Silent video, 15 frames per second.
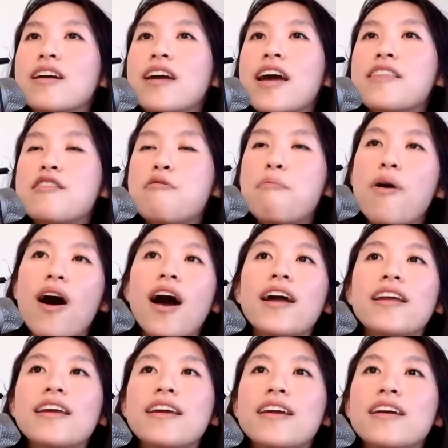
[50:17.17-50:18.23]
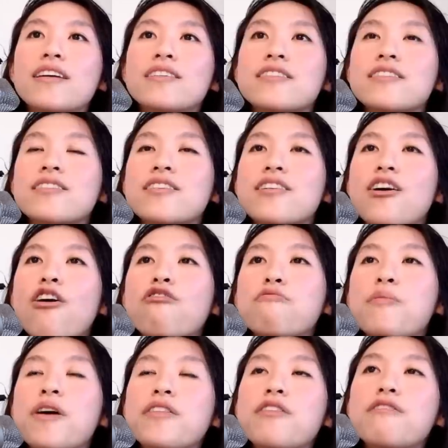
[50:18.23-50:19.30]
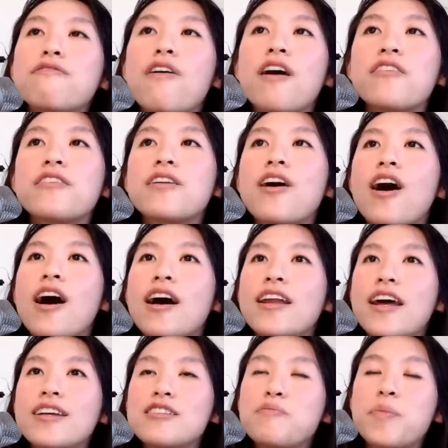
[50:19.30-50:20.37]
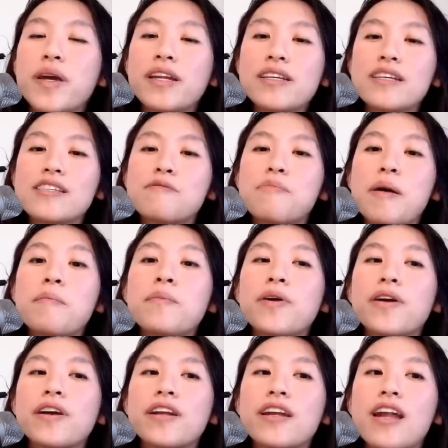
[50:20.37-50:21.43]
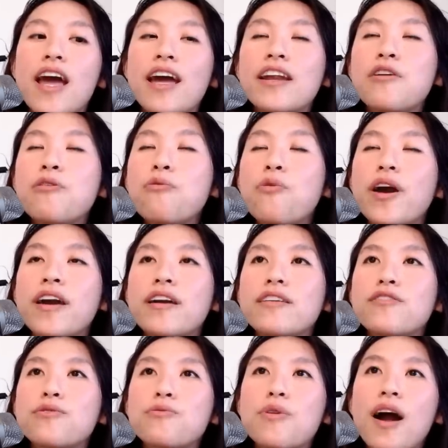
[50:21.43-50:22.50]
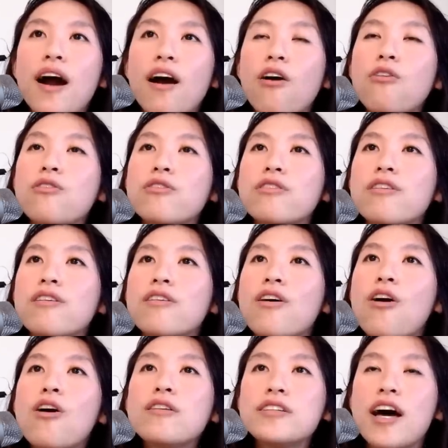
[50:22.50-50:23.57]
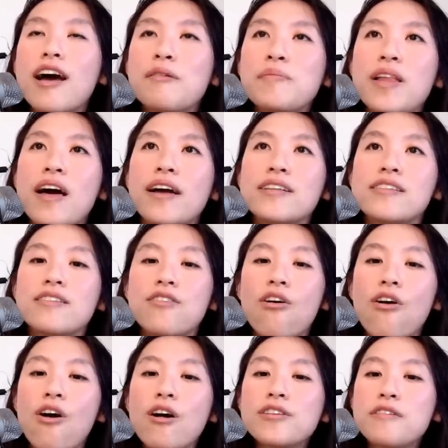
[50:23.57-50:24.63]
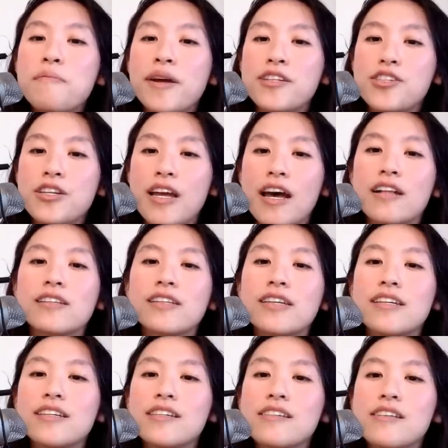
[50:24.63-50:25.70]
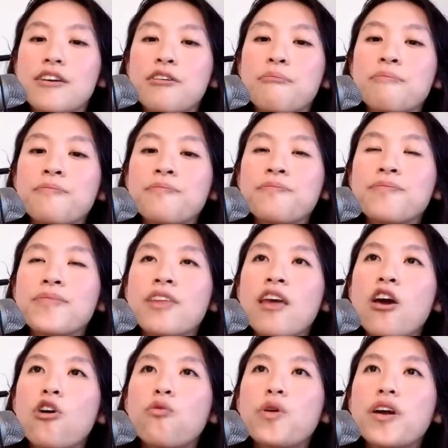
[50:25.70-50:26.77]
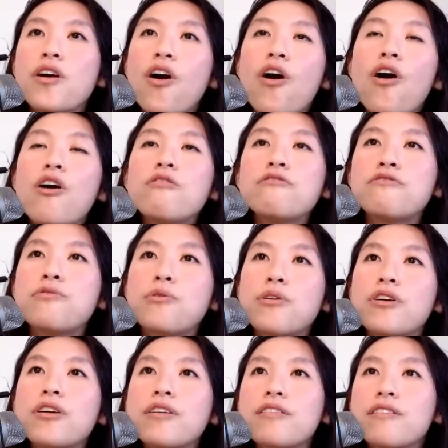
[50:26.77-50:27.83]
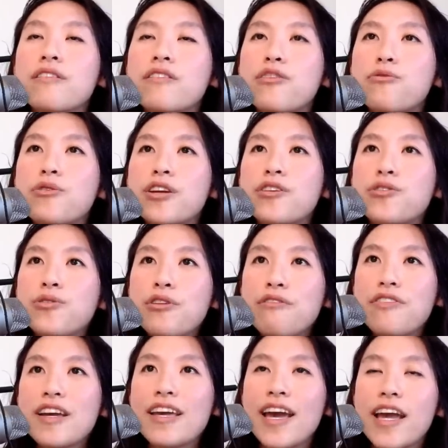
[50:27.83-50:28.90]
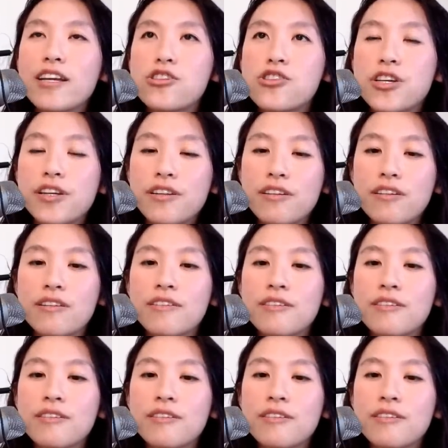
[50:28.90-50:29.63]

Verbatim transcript: and the body of Mother, Father, God has been dismembered in any way throughout all timelines and all dimensionalities. We call forth the reunification